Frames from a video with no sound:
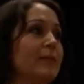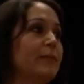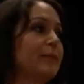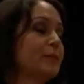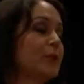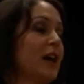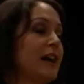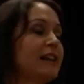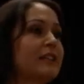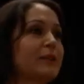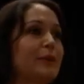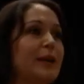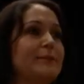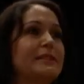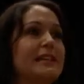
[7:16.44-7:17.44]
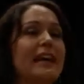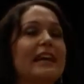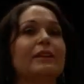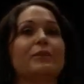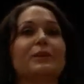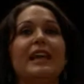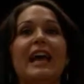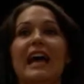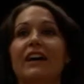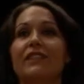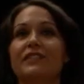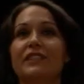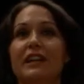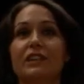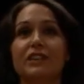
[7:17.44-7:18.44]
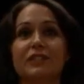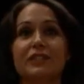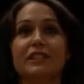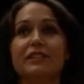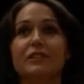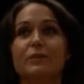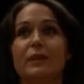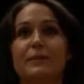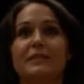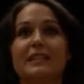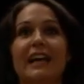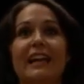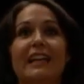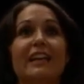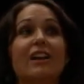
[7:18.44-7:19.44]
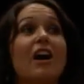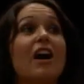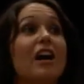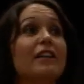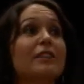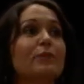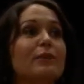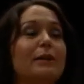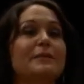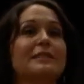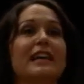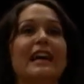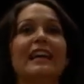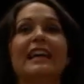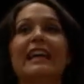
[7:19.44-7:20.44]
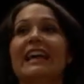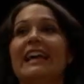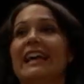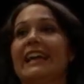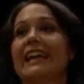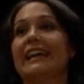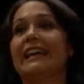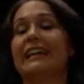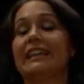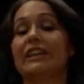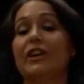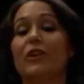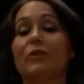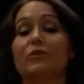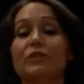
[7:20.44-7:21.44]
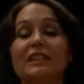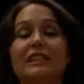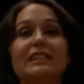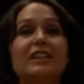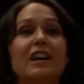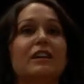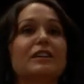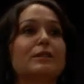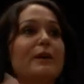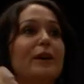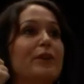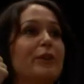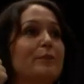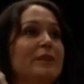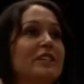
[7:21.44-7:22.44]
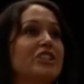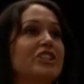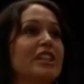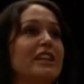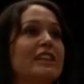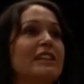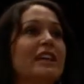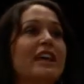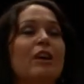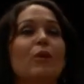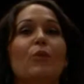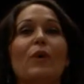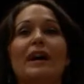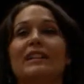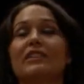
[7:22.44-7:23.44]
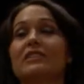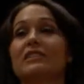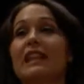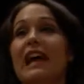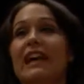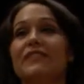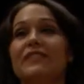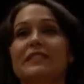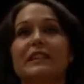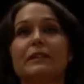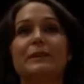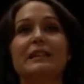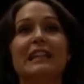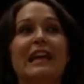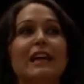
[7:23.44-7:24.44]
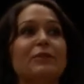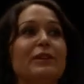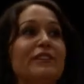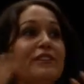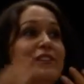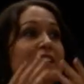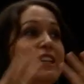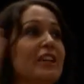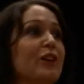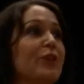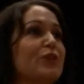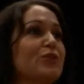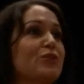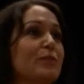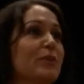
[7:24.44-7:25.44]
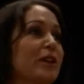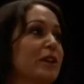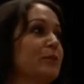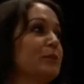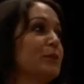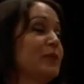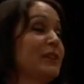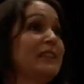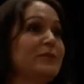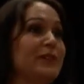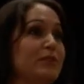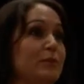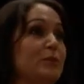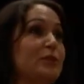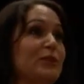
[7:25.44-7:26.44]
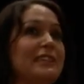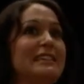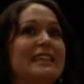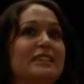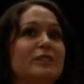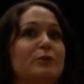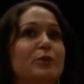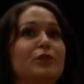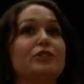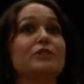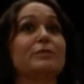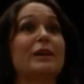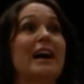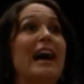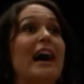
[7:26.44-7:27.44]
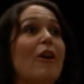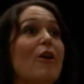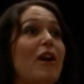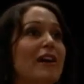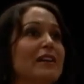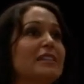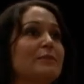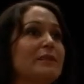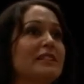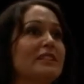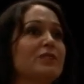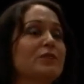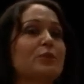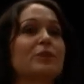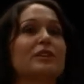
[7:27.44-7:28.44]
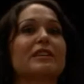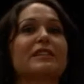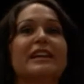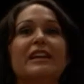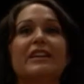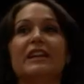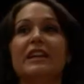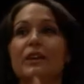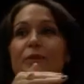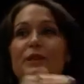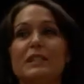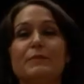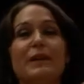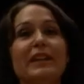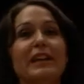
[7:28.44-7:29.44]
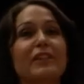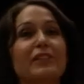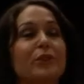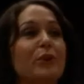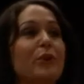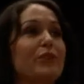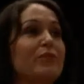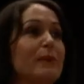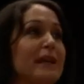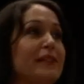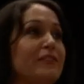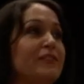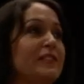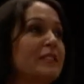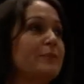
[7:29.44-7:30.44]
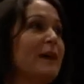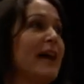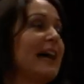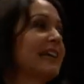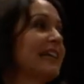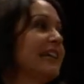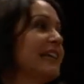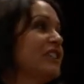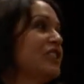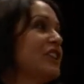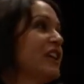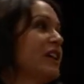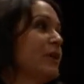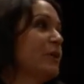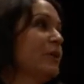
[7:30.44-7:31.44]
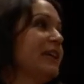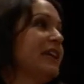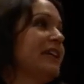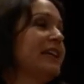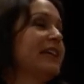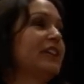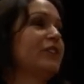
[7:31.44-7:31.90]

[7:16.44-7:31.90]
product website, we have a careers website. And on the website, it really talks about our mission, what their life is going to be like. We have videos from our employees. We have employee testimonials about how awesome it is to work there. We spell out the whole benefits package. We